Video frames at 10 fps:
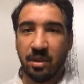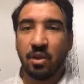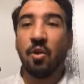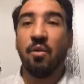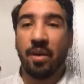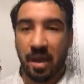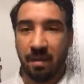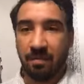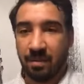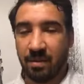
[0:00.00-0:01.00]
going
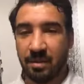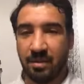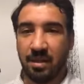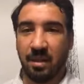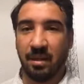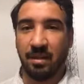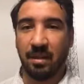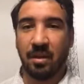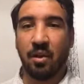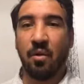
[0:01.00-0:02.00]
after this thing,
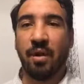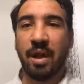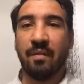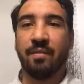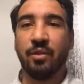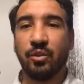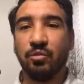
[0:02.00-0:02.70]
going after you